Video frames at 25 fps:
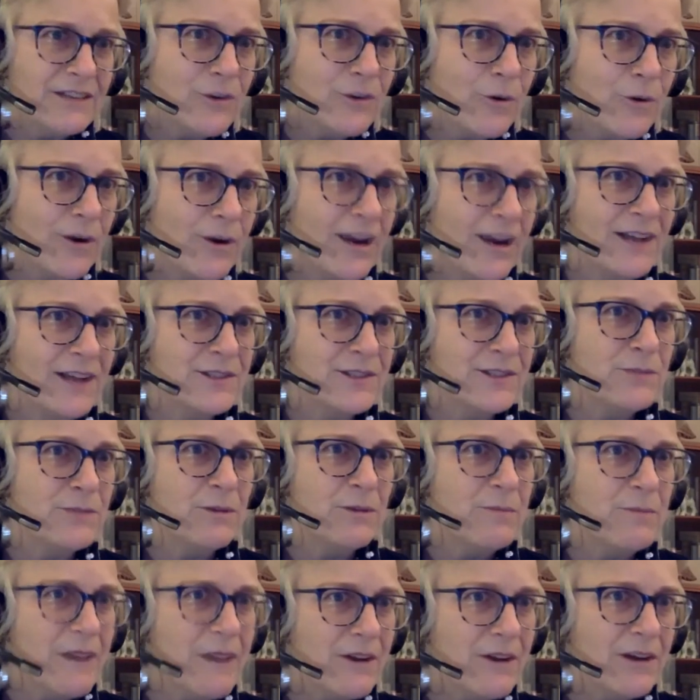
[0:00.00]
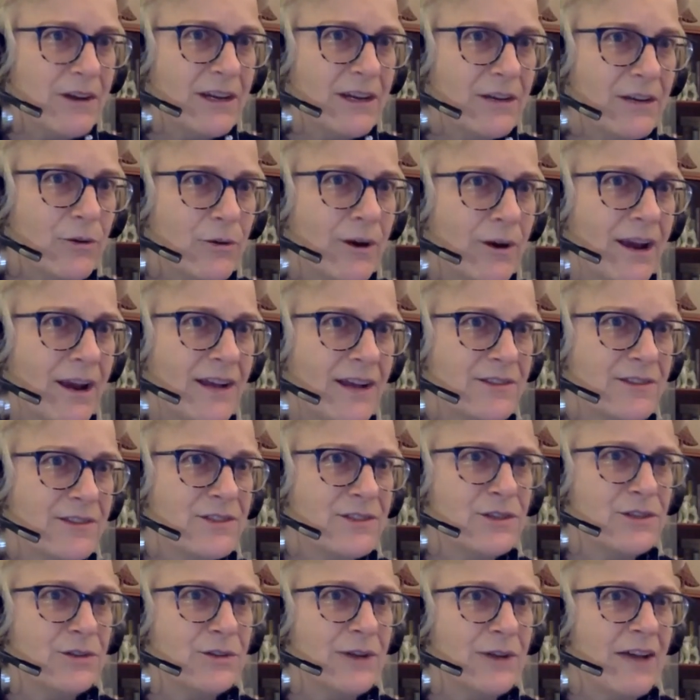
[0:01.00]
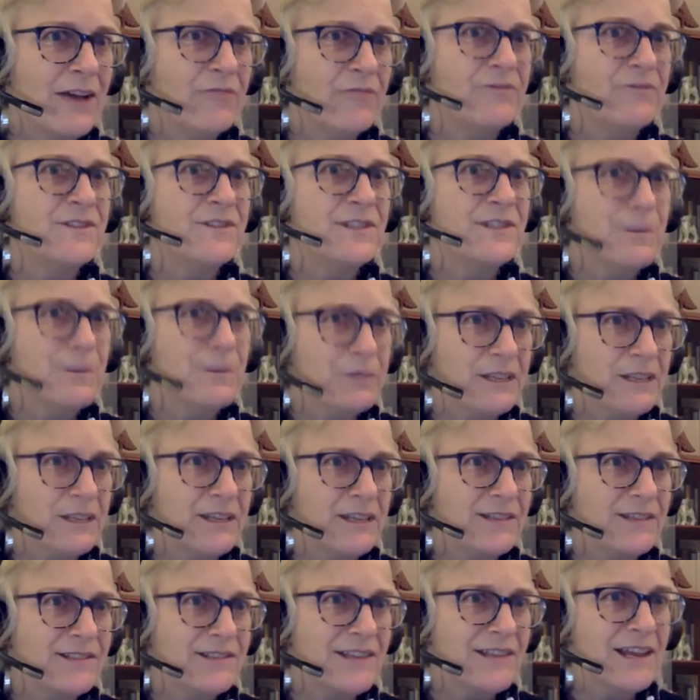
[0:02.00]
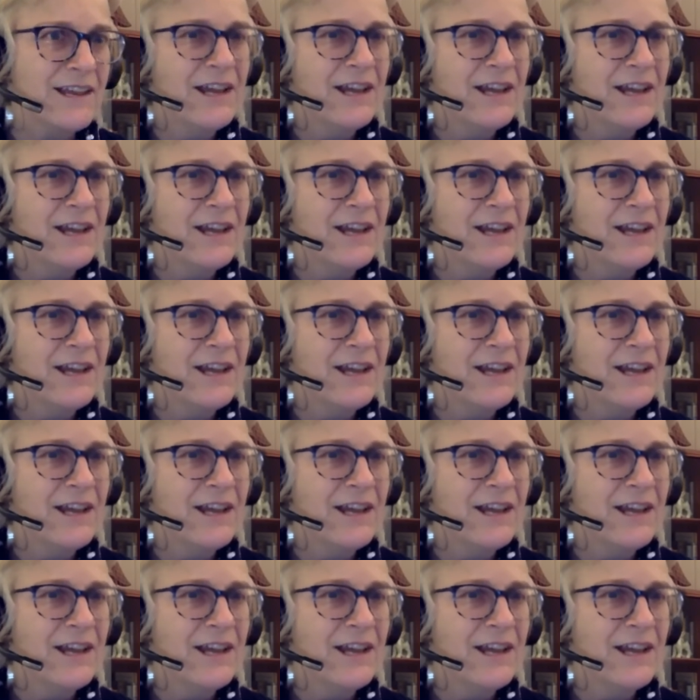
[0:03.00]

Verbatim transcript: or has to be married, or has to have siblings.